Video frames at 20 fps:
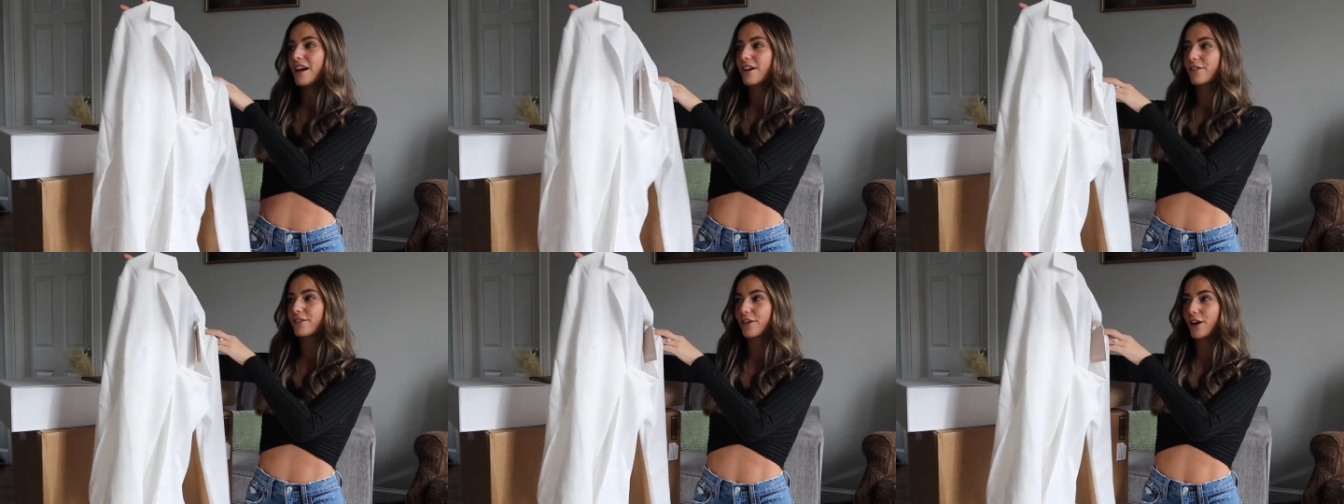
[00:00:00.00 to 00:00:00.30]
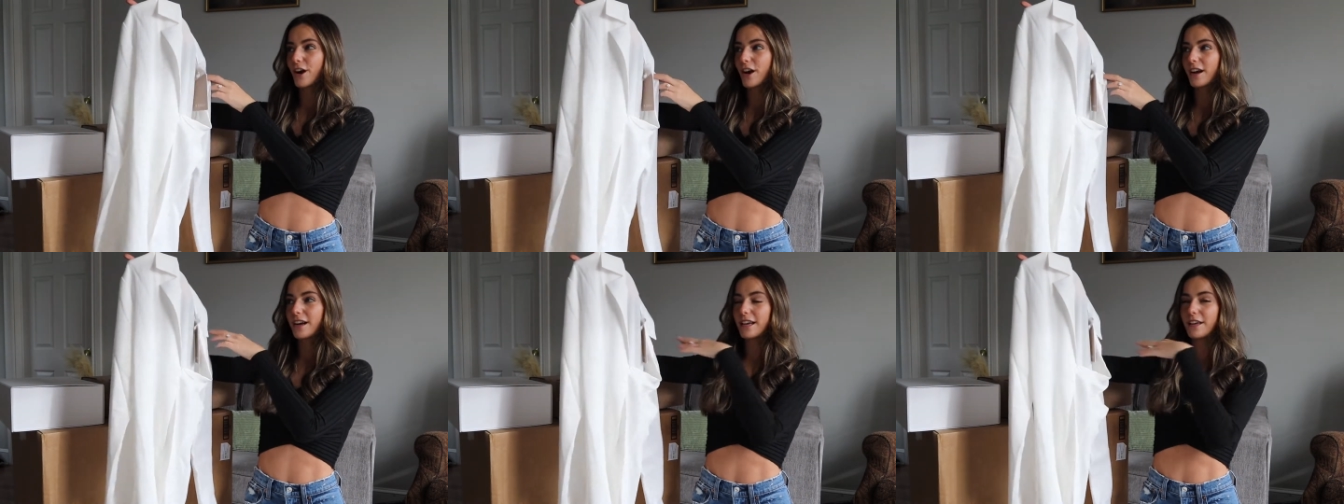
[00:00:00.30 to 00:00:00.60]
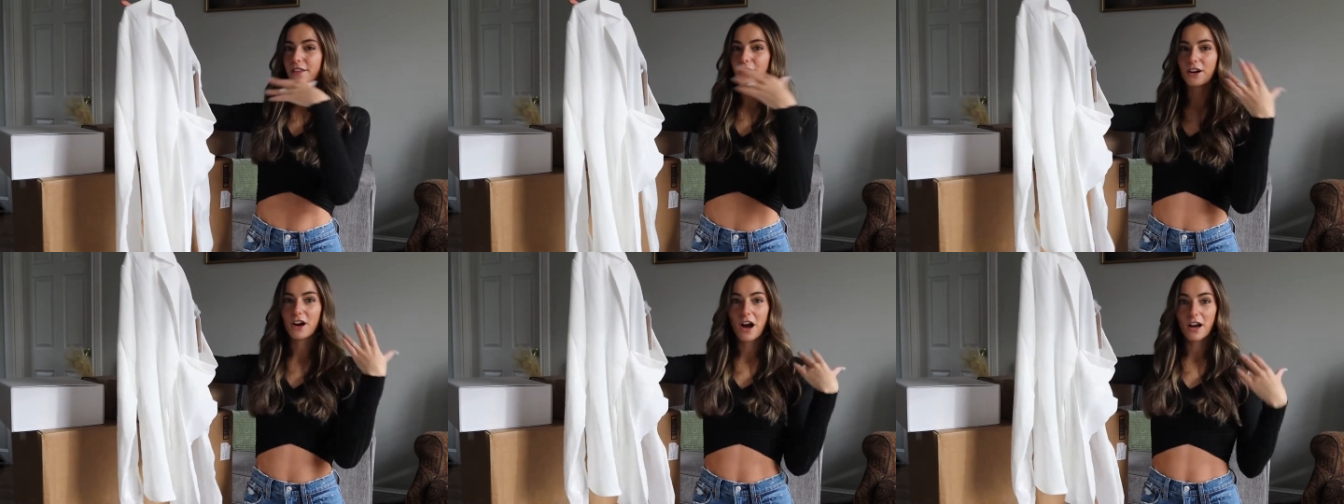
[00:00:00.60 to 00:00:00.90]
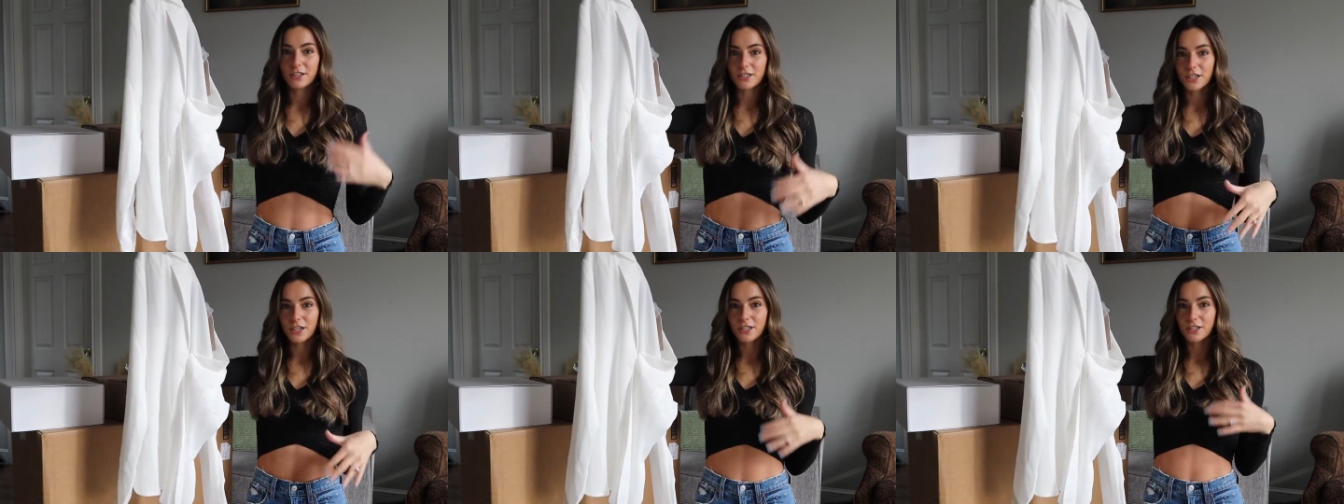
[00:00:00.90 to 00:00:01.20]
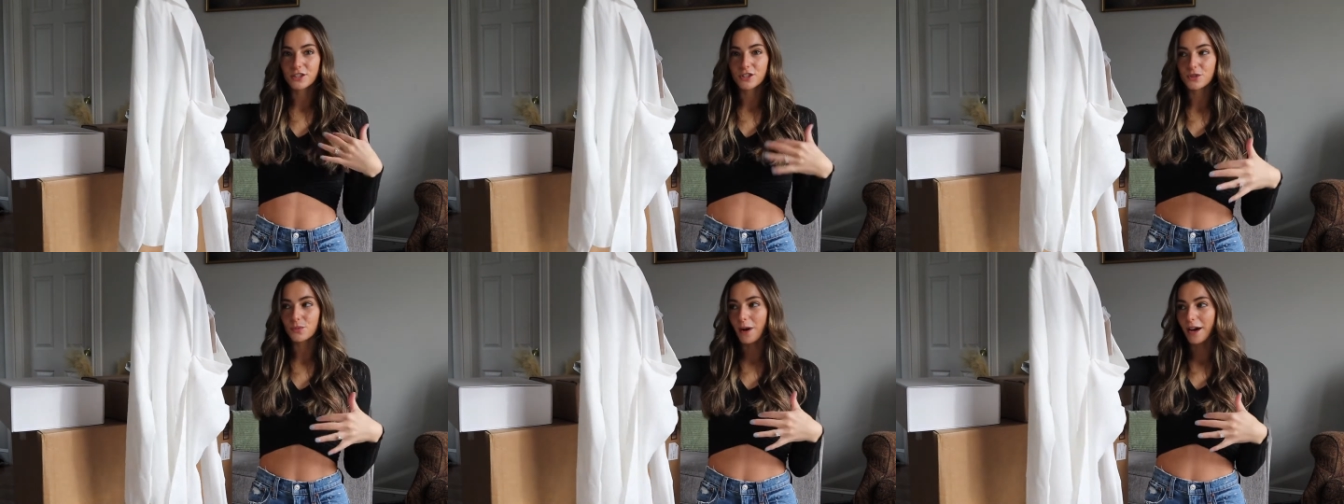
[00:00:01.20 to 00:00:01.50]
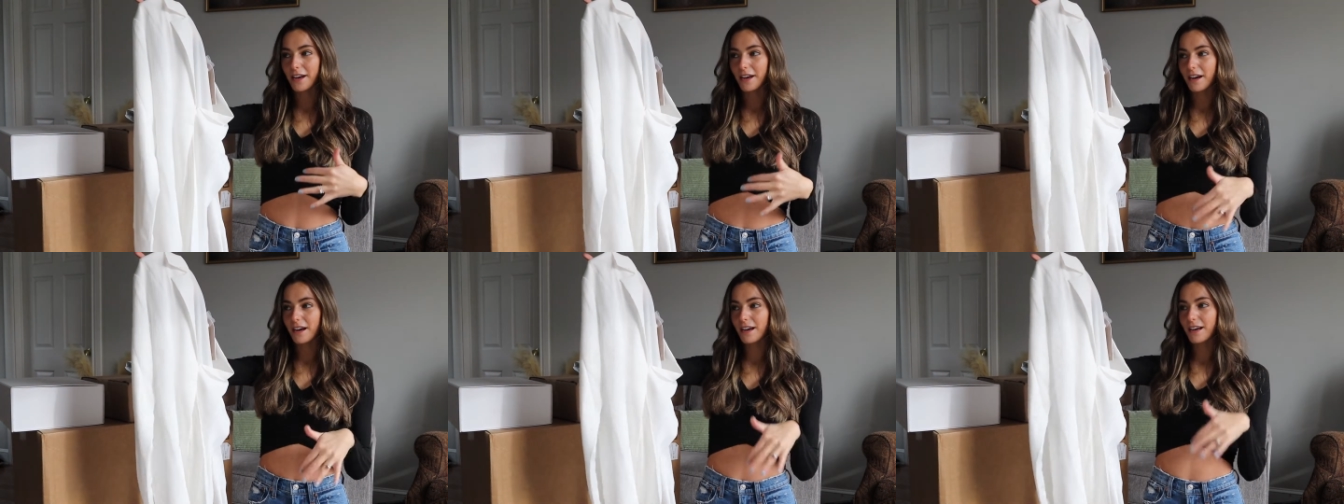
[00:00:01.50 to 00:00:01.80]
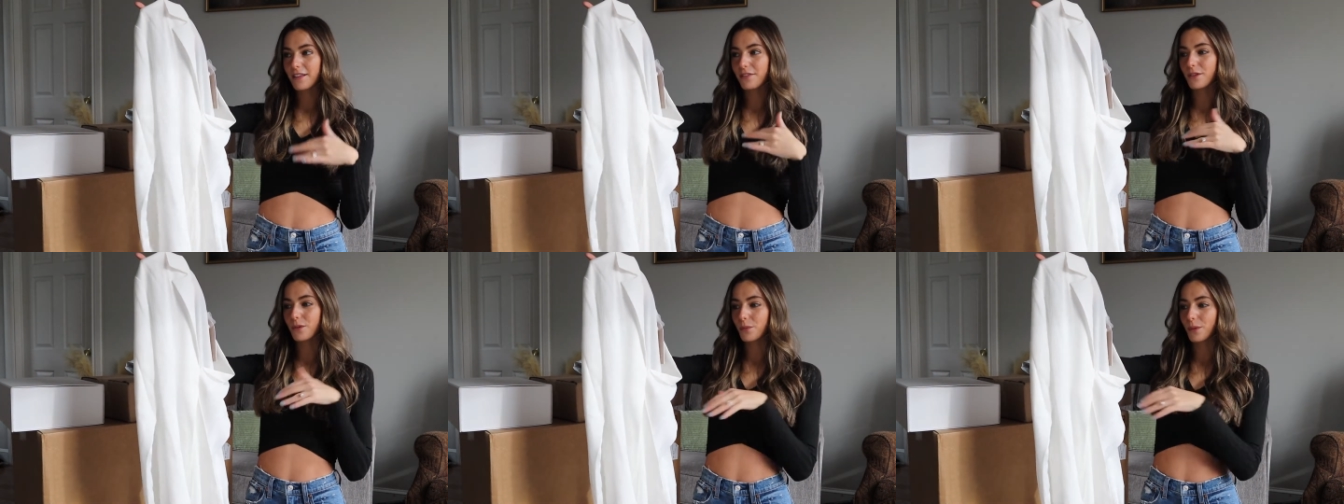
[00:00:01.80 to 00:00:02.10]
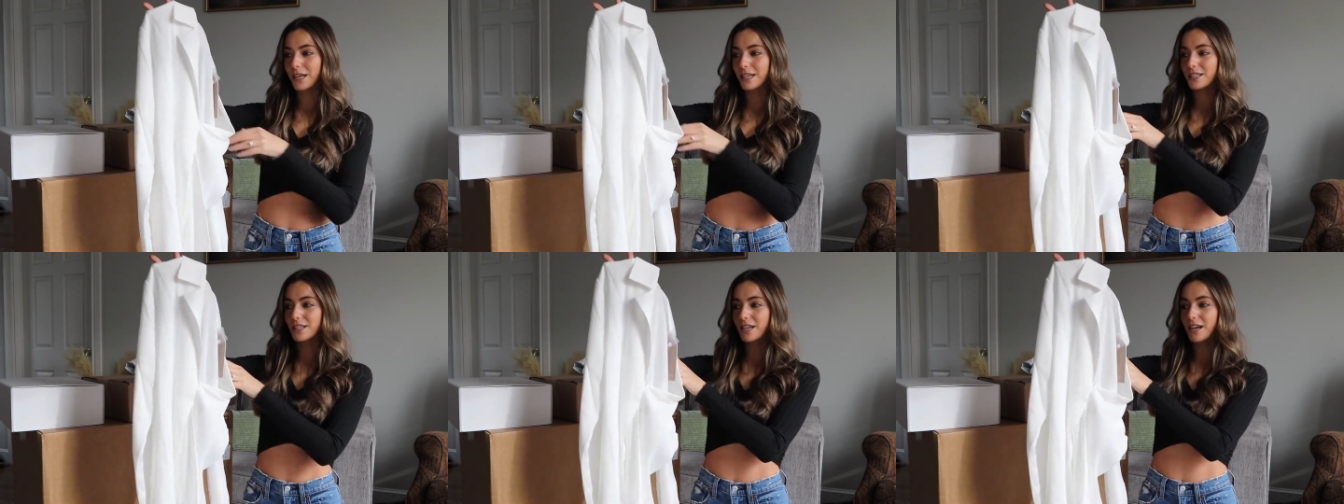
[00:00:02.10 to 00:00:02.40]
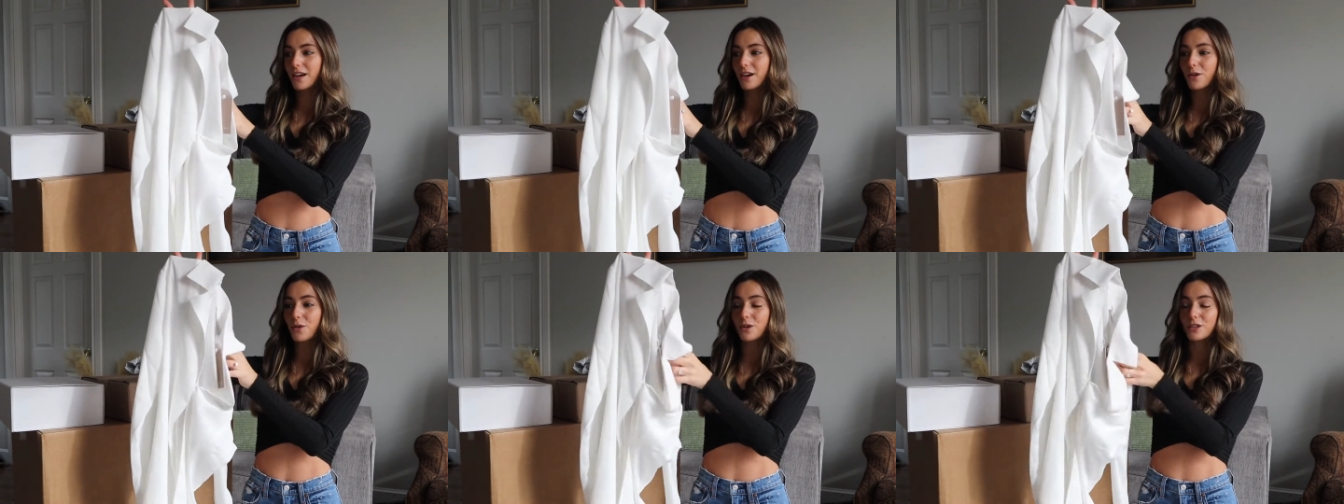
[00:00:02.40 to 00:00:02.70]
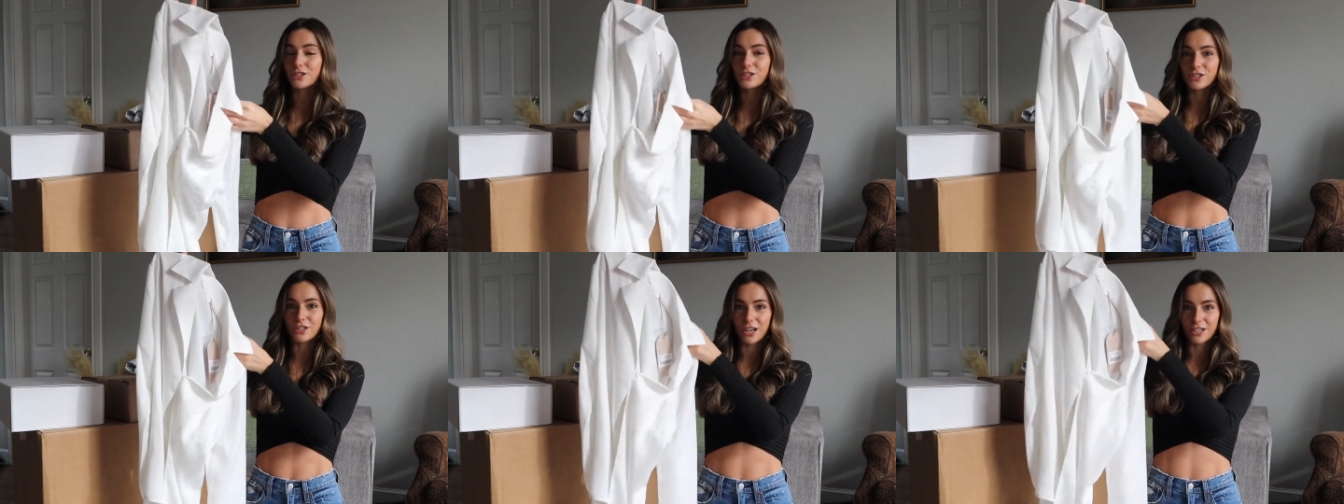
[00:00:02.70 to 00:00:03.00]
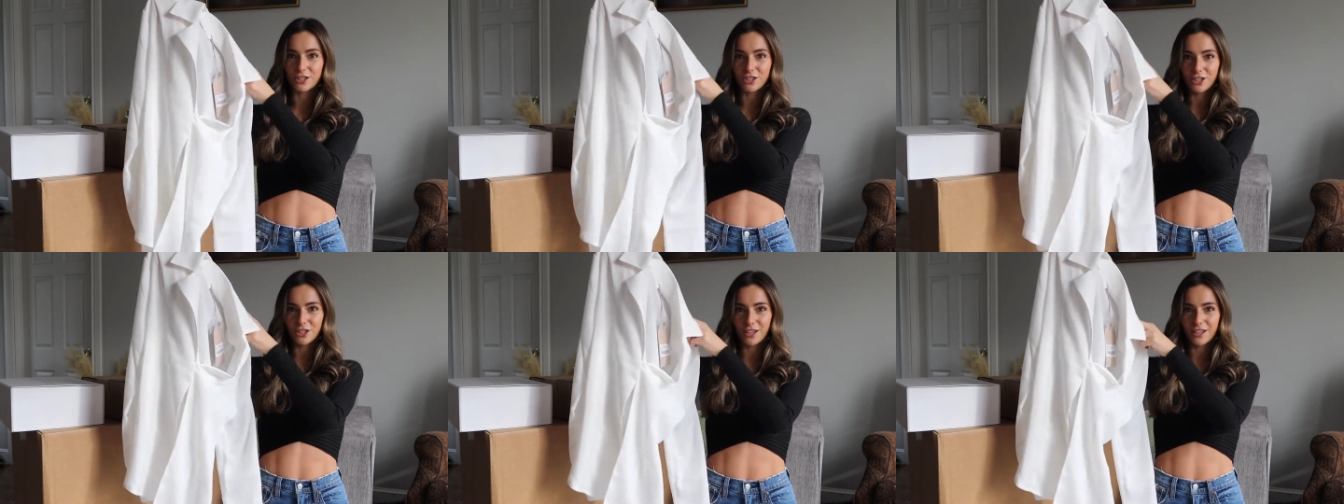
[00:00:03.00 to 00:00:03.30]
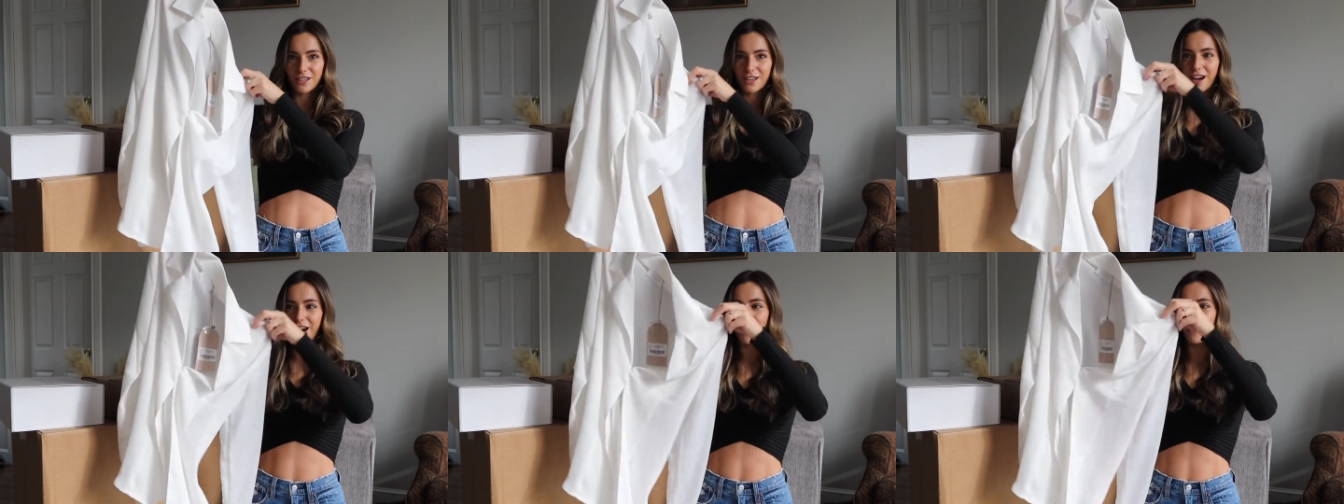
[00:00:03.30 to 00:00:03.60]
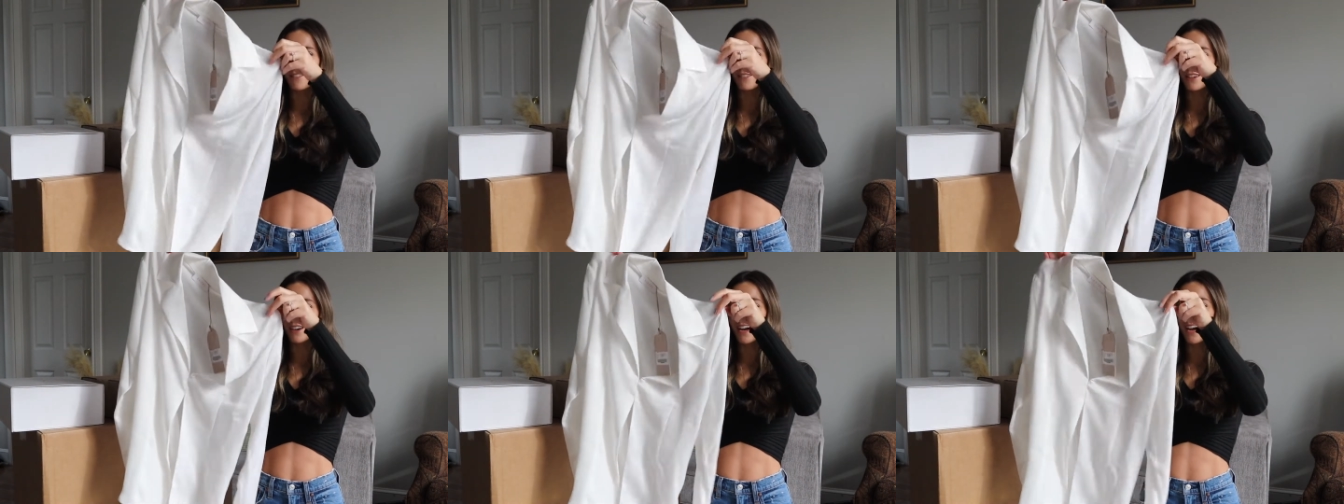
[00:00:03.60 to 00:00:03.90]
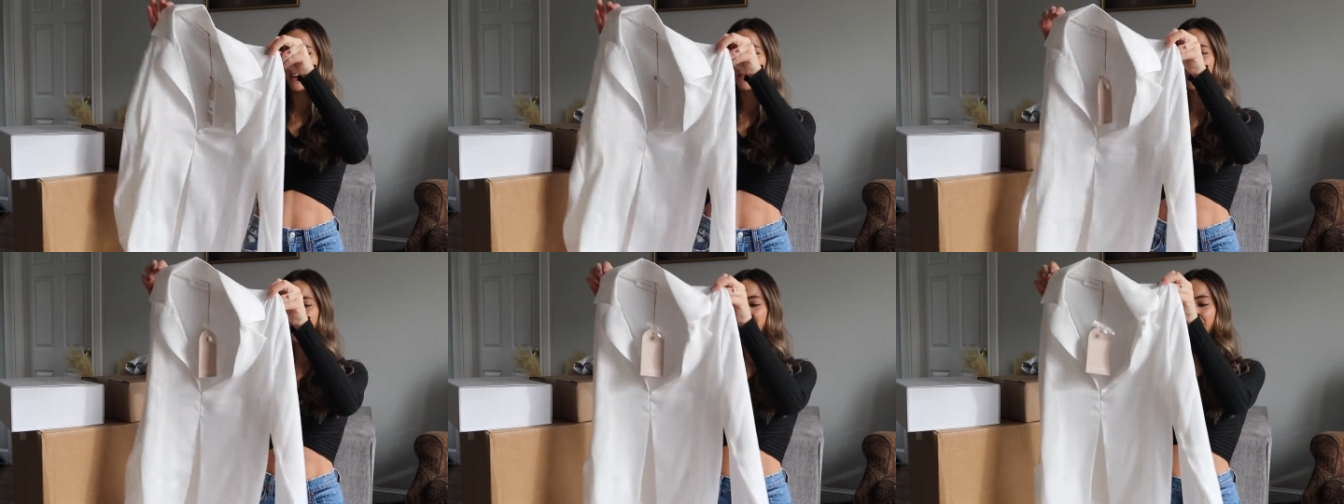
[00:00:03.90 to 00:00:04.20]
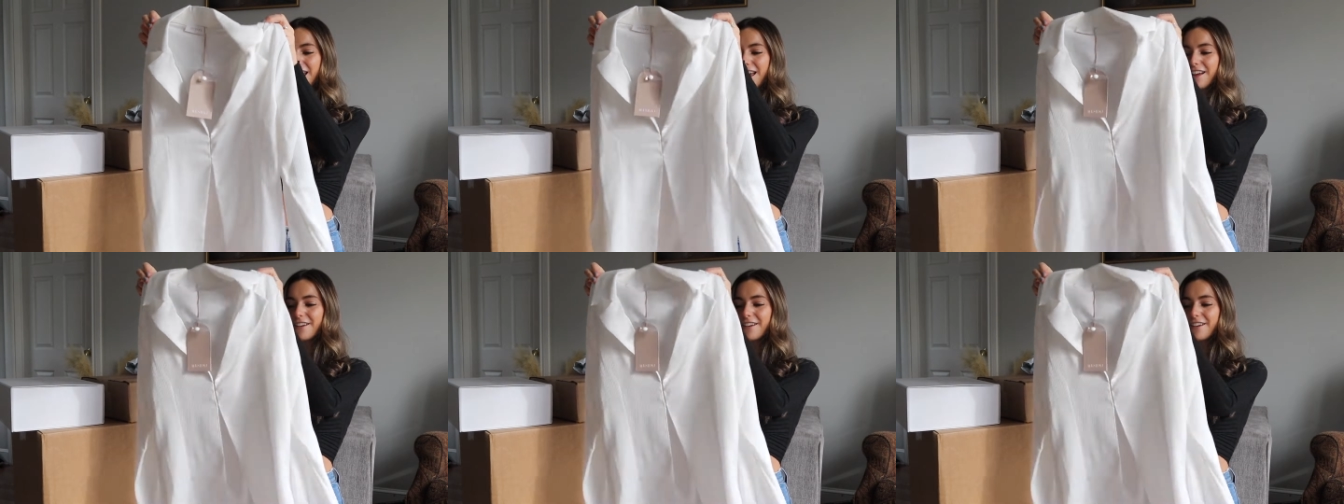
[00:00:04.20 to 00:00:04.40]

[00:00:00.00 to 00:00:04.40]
for either under a sweater in the winter or such a good cover up